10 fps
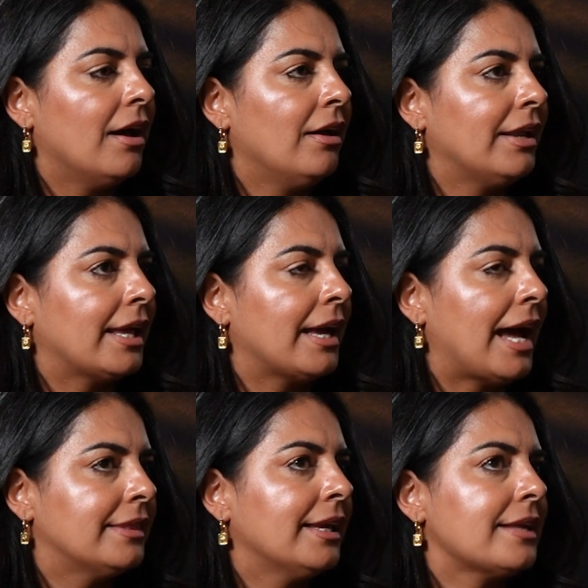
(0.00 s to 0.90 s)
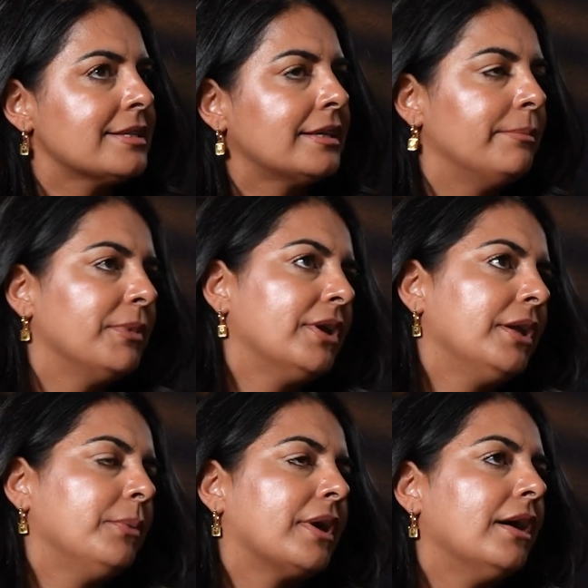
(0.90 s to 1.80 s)
all, like, I think as a
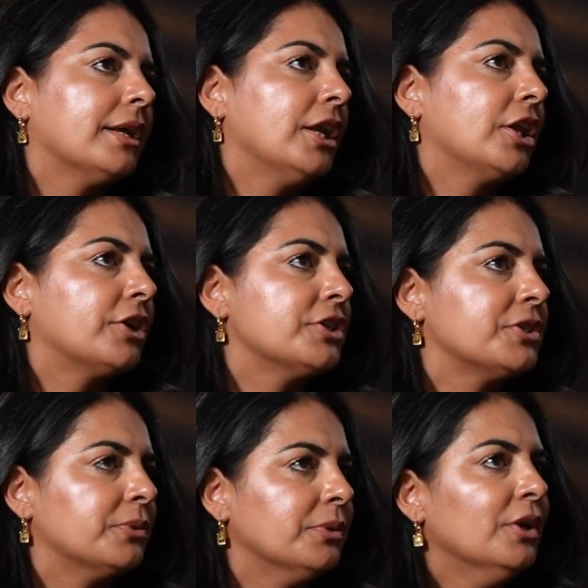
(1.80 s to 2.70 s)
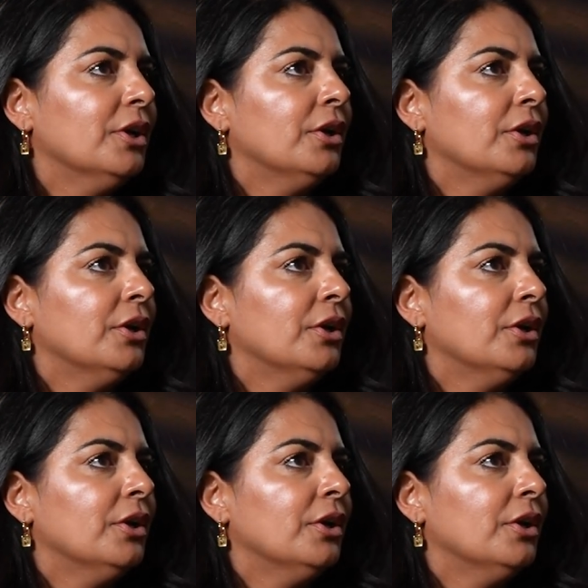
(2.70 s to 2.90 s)
community, we're all going to learn to